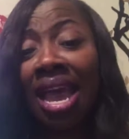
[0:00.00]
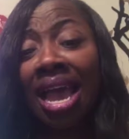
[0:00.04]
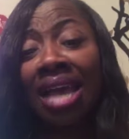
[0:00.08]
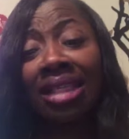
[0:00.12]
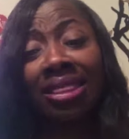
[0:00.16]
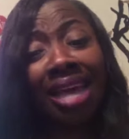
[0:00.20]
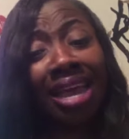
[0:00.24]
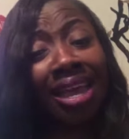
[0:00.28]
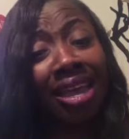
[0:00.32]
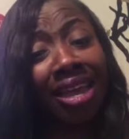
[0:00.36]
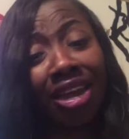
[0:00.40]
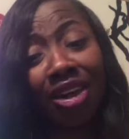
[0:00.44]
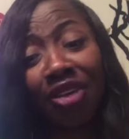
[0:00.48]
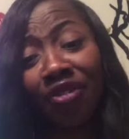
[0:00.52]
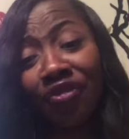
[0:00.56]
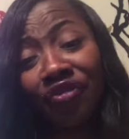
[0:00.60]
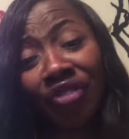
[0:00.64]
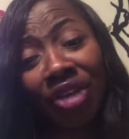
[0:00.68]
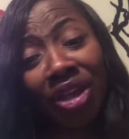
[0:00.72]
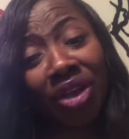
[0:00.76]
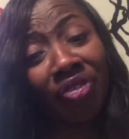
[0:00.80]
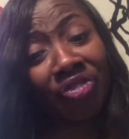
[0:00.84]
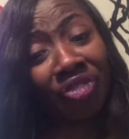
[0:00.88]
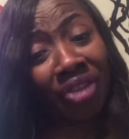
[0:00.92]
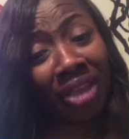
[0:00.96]
They could have
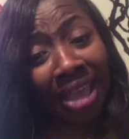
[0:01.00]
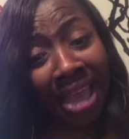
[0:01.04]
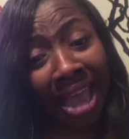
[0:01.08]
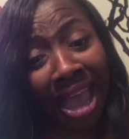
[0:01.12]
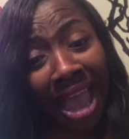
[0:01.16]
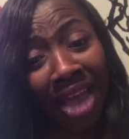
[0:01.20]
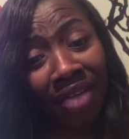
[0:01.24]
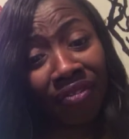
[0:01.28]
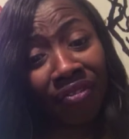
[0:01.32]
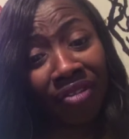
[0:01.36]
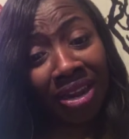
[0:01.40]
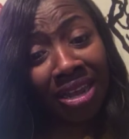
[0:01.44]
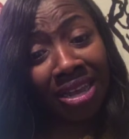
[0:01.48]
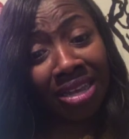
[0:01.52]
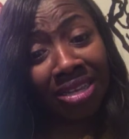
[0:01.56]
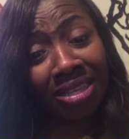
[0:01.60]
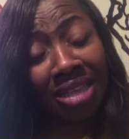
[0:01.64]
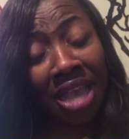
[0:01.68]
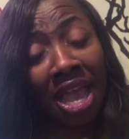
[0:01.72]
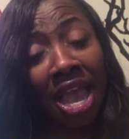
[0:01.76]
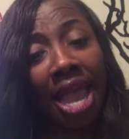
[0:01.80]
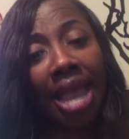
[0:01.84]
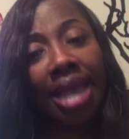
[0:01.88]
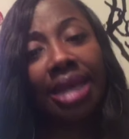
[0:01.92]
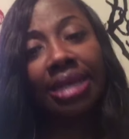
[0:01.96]
filled the cavities
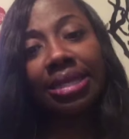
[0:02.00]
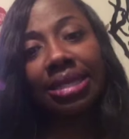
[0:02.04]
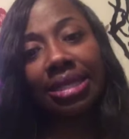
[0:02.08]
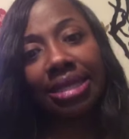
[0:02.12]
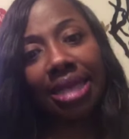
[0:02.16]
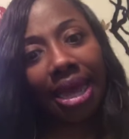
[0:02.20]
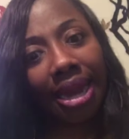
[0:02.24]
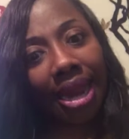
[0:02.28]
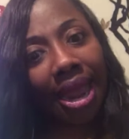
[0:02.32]
instead